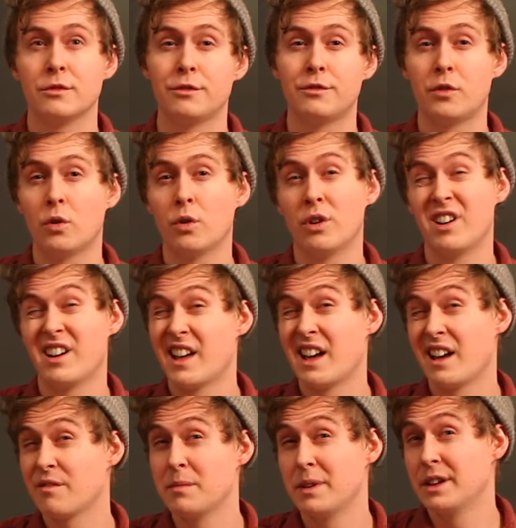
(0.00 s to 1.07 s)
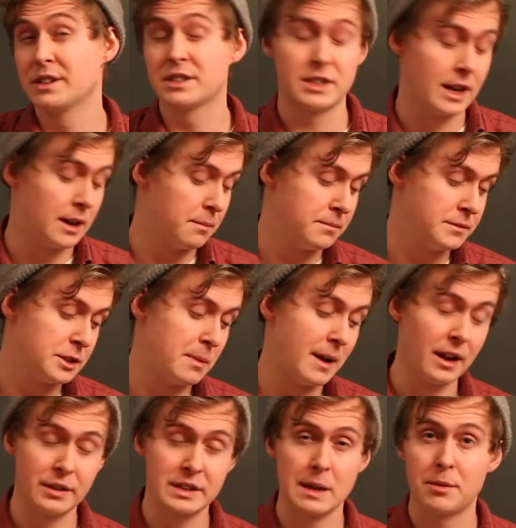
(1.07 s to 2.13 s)
4.5 minutes,
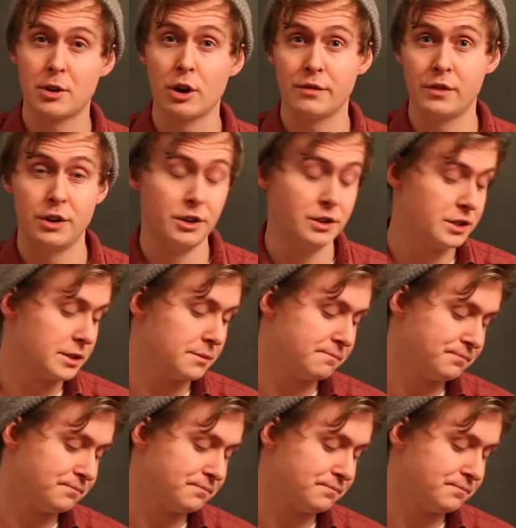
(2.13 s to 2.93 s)
depending on the type of coffee you're using.